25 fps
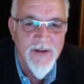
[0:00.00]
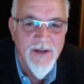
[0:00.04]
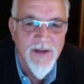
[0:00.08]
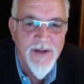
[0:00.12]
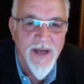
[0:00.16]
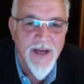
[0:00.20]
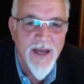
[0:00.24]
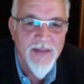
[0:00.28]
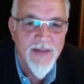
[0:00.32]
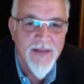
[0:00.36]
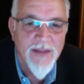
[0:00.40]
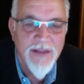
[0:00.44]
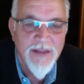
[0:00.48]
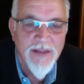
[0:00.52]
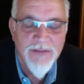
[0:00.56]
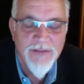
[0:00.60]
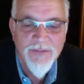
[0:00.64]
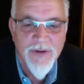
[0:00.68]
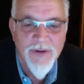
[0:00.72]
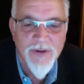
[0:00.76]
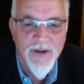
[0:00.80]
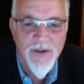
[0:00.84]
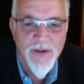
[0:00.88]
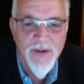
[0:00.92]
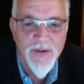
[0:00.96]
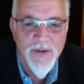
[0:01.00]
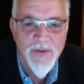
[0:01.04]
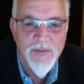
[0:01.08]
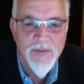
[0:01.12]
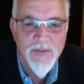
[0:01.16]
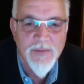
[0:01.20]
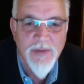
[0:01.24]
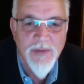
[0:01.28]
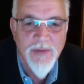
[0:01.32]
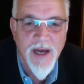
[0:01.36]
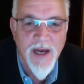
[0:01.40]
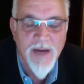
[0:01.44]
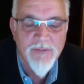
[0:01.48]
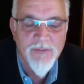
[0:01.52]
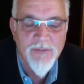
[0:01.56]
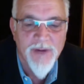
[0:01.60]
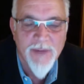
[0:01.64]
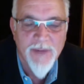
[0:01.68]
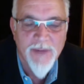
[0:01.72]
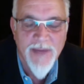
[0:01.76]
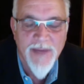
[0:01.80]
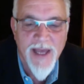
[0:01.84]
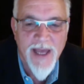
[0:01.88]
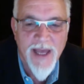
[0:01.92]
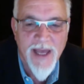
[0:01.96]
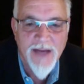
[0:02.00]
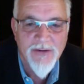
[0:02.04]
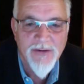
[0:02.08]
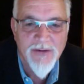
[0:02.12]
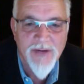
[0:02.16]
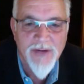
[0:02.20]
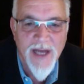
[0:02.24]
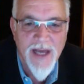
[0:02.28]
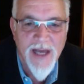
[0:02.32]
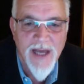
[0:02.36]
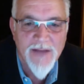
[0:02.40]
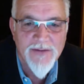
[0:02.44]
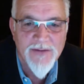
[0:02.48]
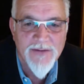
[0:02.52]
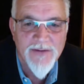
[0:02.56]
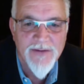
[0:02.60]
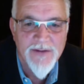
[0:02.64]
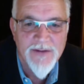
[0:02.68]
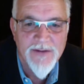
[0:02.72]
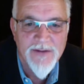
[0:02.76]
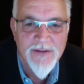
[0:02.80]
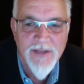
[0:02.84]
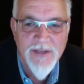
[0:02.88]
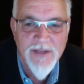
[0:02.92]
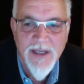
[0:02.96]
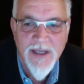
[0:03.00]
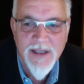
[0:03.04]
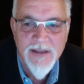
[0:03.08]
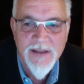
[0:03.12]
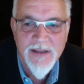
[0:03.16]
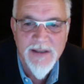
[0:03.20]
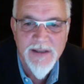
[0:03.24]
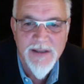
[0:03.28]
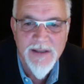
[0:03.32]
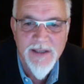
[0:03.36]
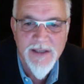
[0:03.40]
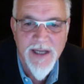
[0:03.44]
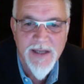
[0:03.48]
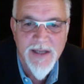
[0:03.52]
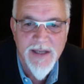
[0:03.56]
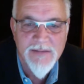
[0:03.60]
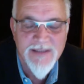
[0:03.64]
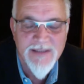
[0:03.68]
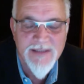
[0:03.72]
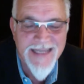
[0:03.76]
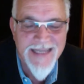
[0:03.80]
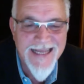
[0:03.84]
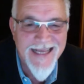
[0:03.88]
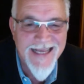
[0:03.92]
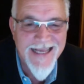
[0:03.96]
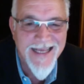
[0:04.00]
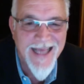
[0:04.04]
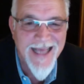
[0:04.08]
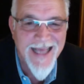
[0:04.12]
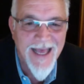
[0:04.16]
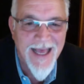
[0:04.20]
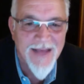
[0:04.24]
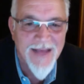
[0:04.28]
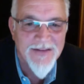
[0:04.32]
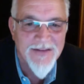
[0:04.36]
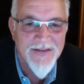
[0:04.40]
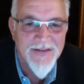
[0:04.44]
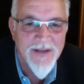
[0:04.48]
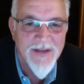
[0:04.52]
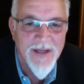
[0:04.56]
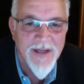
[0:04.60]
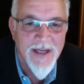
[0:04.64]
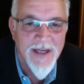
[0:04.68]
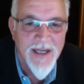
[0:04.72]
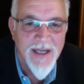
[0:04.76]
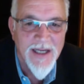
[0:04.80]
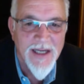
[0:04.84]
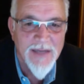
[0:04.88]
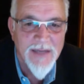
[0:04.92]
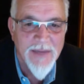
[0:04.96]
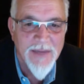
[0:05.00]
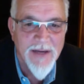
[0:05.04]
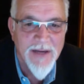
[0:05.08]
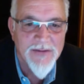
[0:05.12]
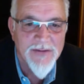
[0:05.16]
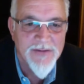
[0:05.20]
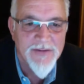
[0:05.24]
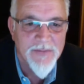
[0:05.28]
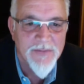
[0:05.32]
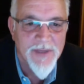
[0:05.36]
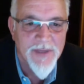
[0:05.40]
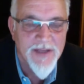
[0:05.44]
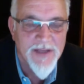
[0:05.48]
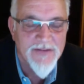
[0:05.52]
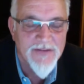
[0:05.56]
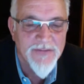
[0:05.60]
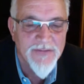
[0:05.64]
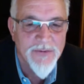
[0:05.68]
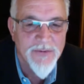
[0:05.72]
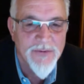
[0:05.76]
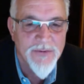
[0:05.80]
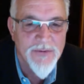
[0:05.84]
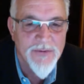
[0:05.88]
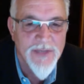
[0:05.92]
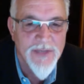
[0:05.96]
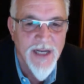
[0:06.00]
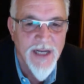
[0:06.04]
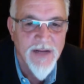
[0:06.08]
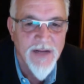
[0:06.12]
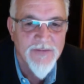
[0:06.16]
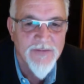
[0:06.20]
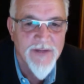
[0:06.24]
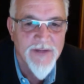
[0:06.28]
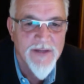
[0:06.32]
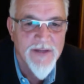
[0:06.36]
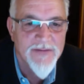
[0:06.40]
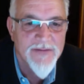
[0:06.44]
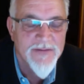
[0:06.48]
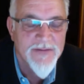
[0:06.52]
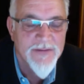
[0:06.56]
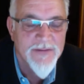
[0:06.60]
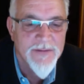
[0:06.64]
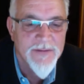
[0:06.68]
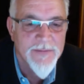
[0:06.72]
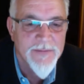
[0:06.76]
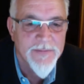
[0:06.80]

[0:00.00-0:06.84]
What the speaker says: and then throw rubber hand grenades and tear gas in amongst the peaceful Yellow Vests.